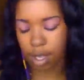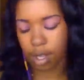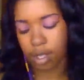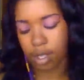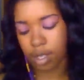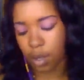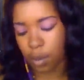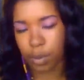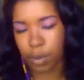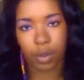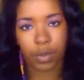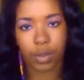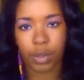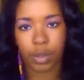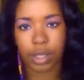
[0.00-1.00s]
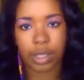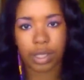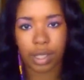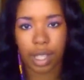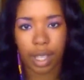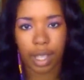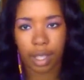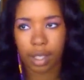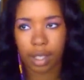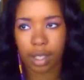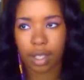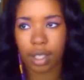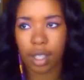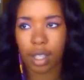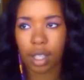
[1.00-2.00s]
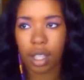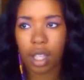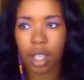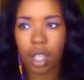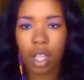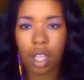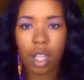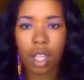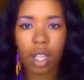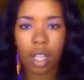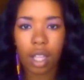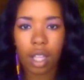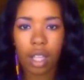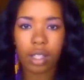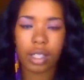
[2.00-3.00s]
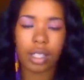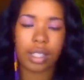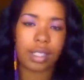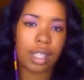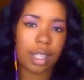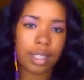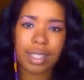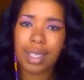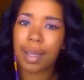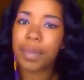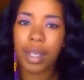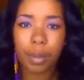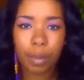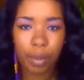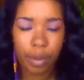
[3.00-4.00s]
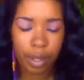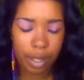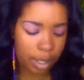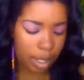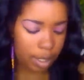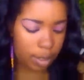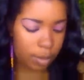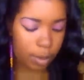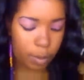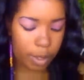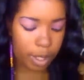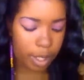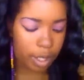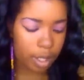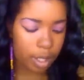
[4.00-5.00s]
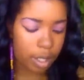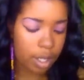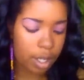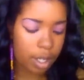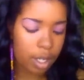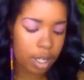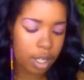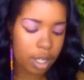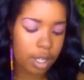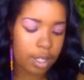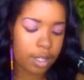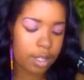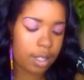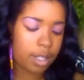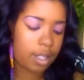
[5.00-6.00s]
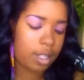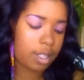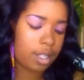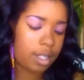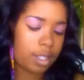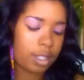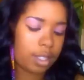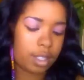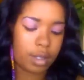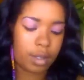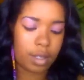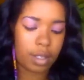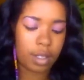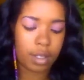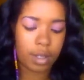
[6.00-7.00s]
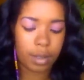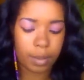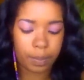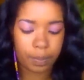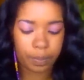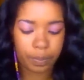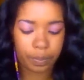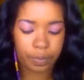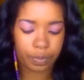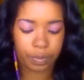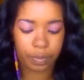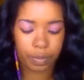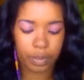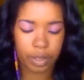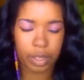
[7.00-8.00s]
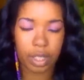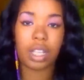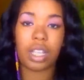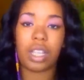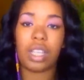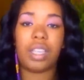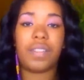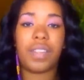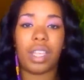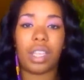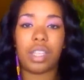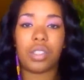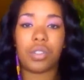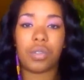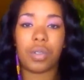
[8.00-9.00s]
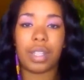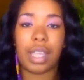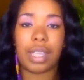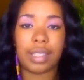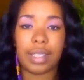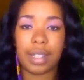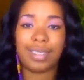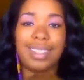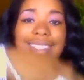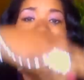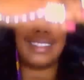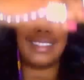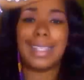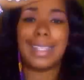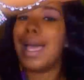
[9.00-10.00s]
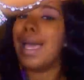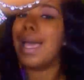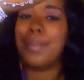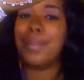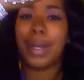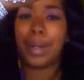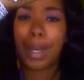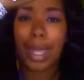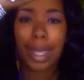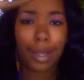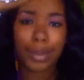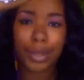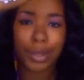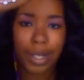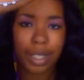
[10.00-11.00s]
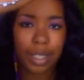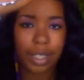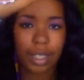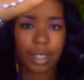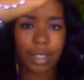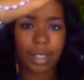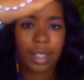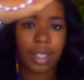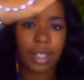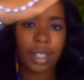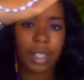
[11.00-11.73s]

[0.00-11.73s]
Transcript: It is so beautiful. It's like, oh, it's like something a princess would wear. So, could give you a history lesson on this design, but I'm not going to do that to you.